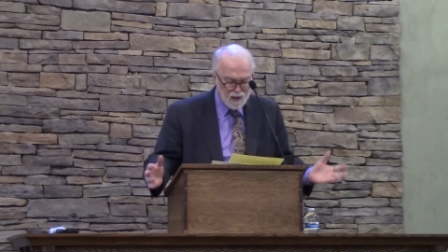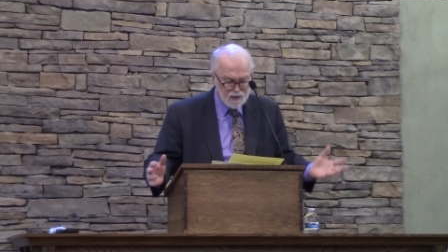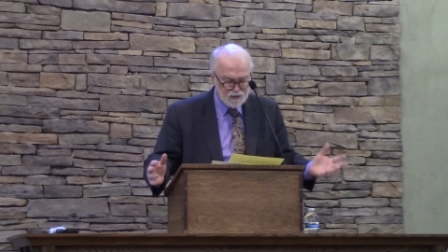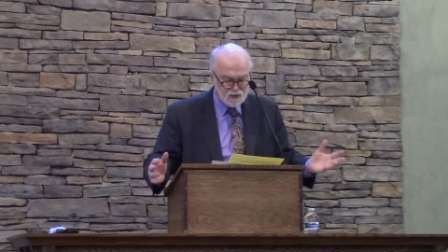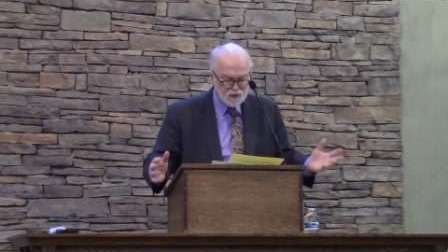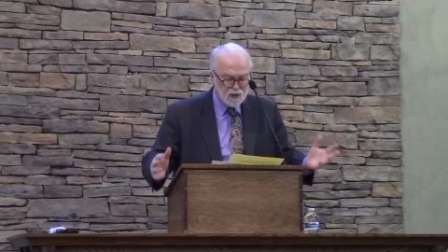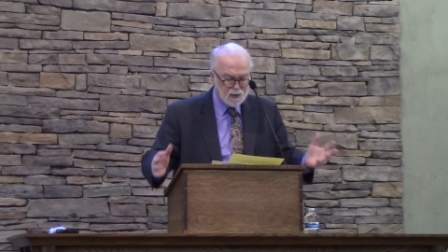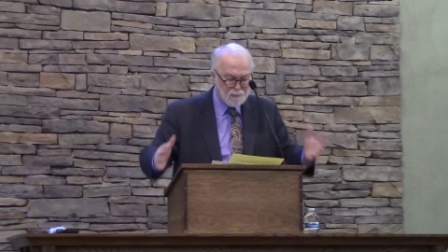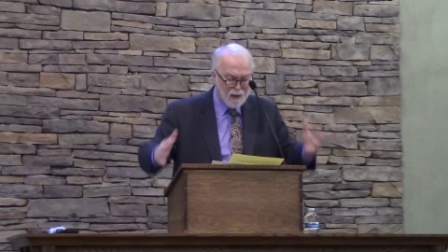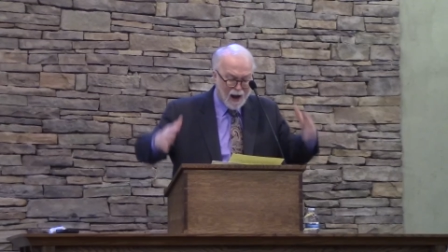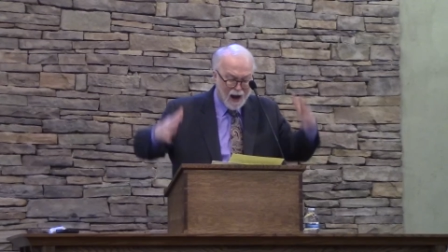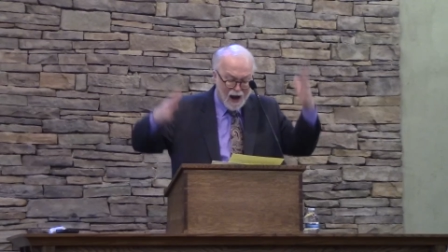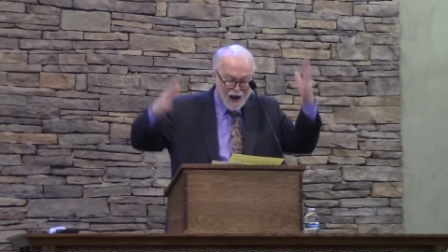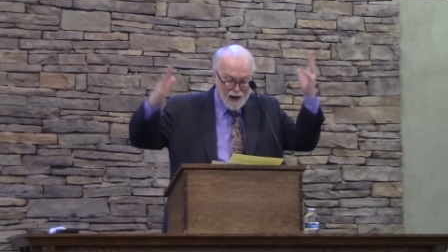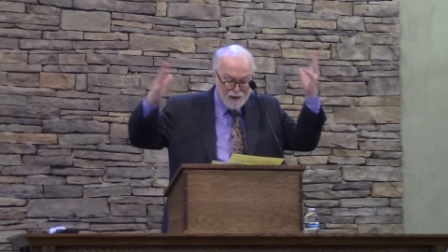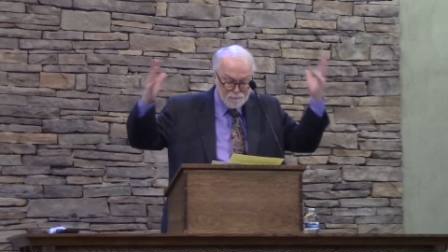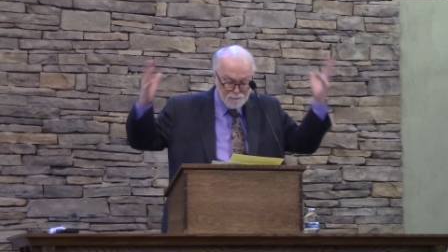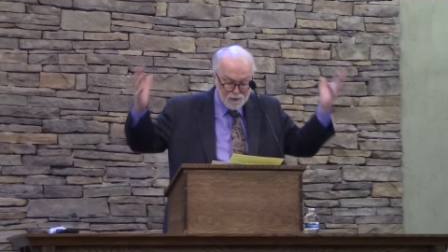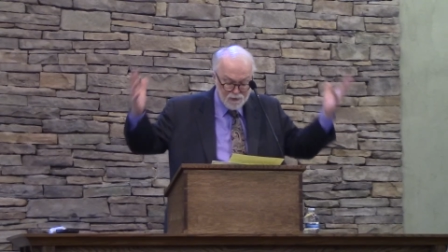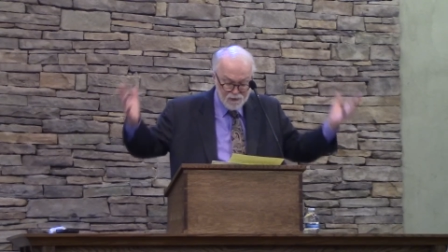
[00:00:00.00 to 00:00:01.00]
by some
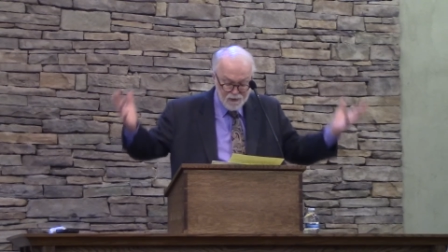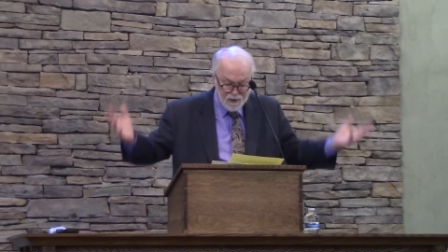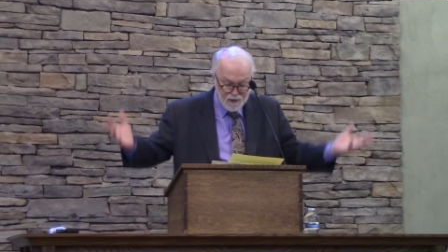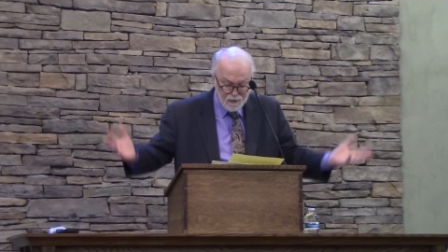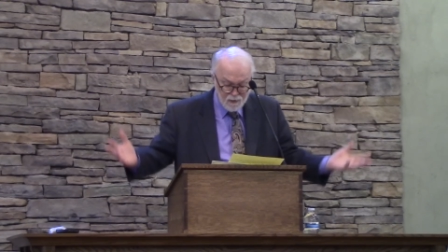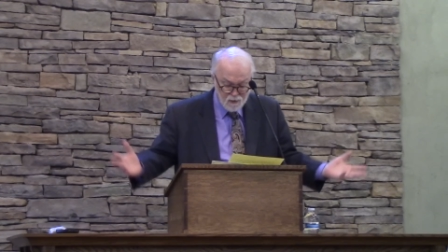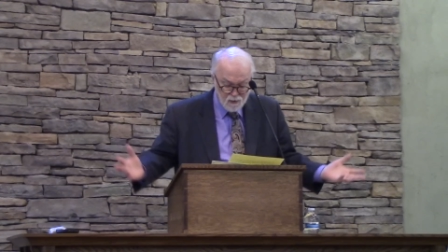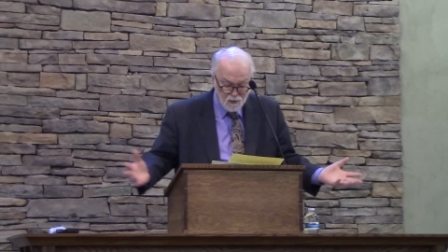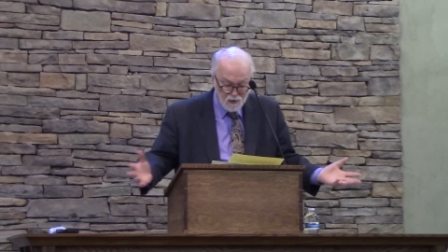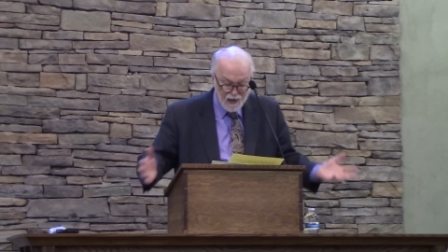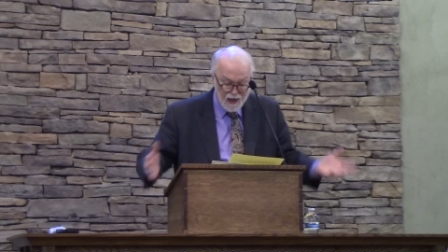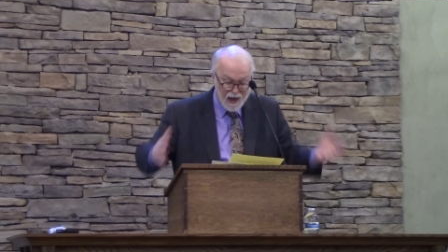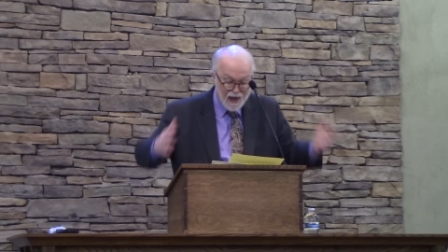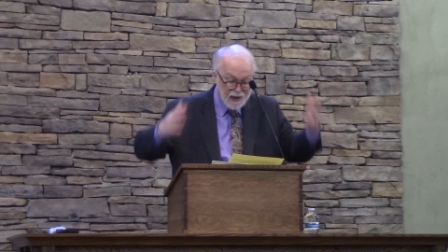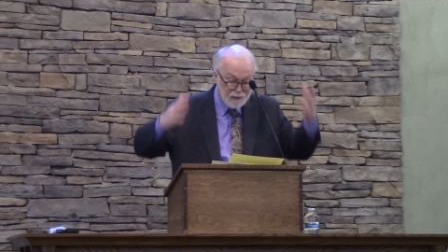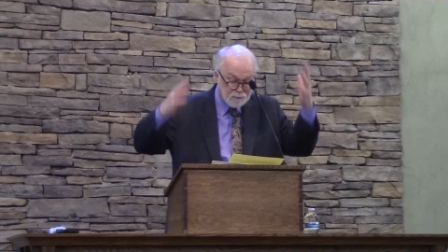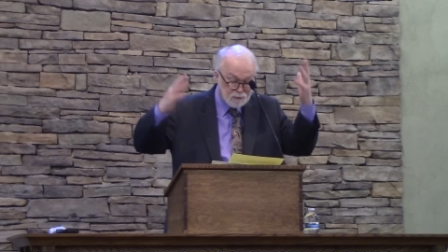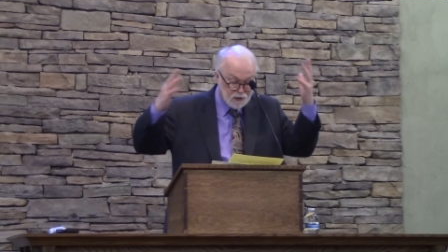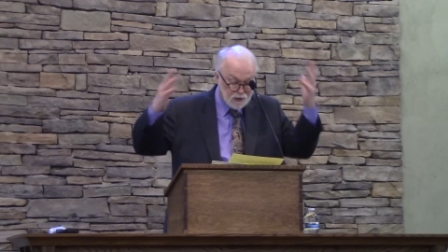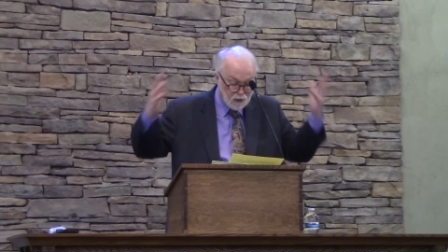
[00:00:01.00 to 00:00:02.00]
hypothetical
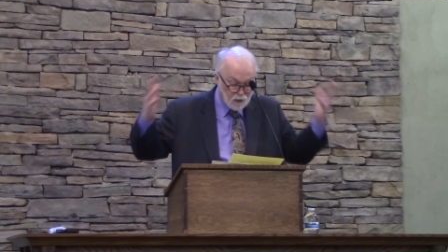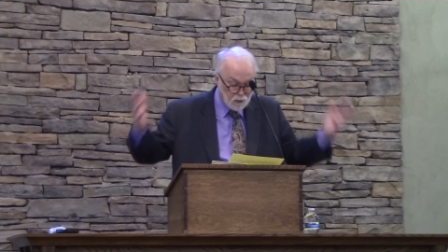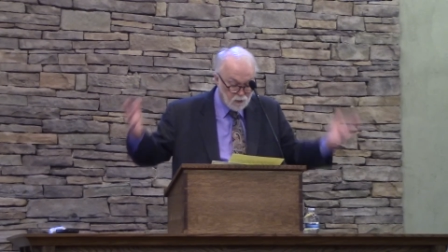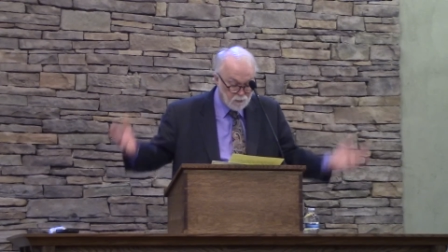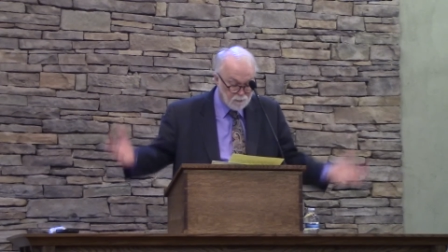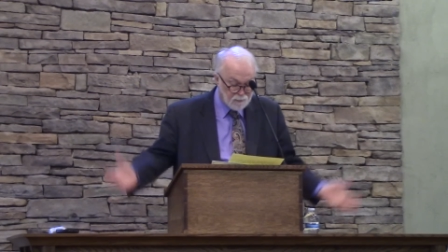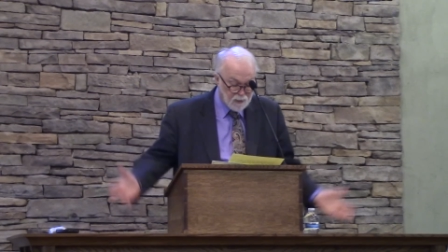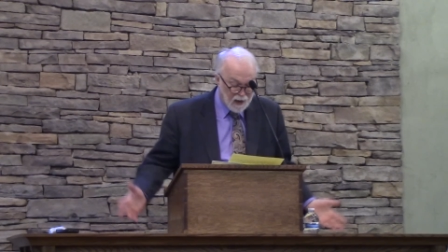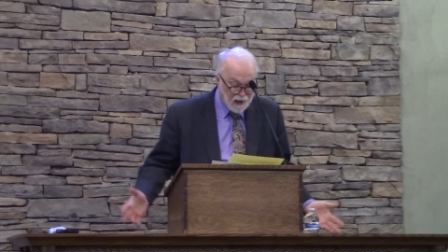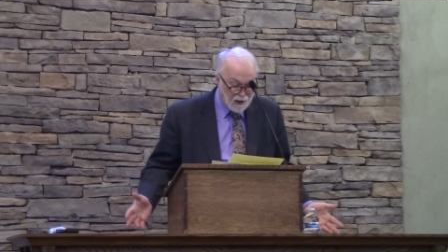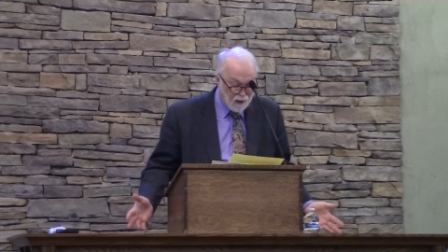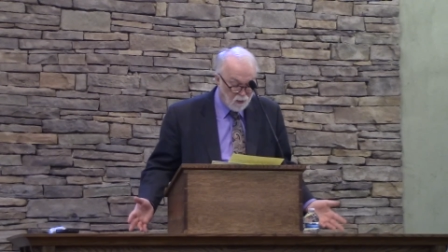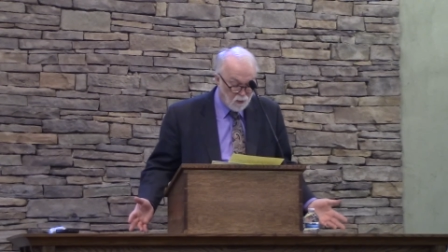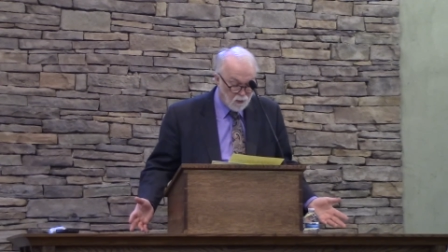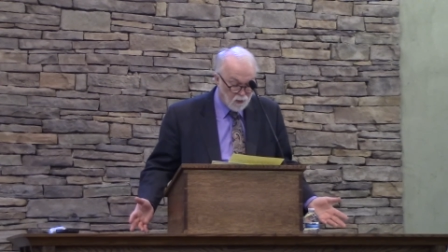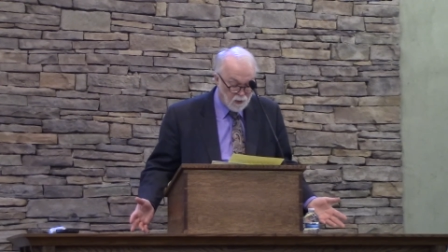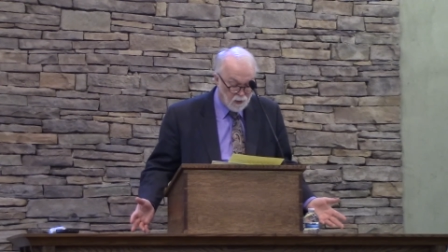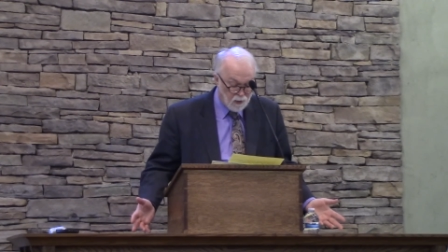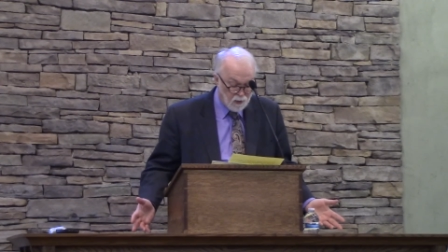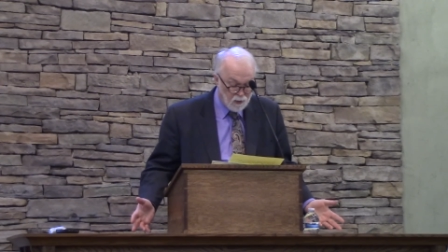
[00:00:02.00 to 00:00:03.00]
absolute
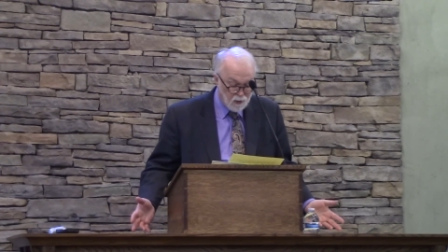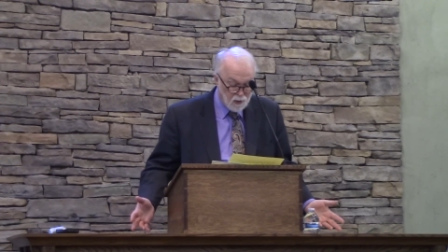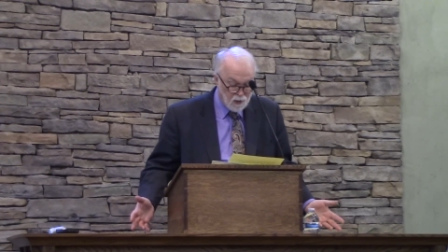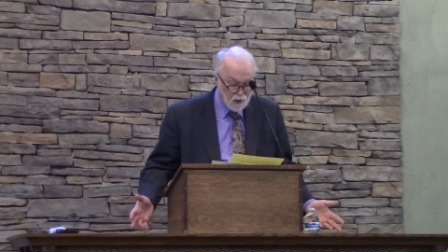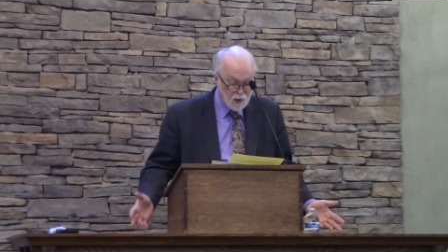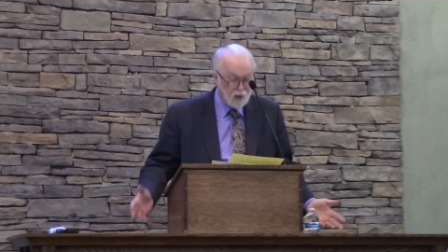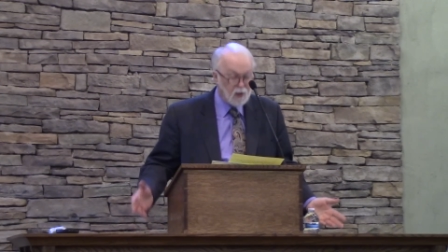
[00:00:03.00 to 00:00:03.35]
power,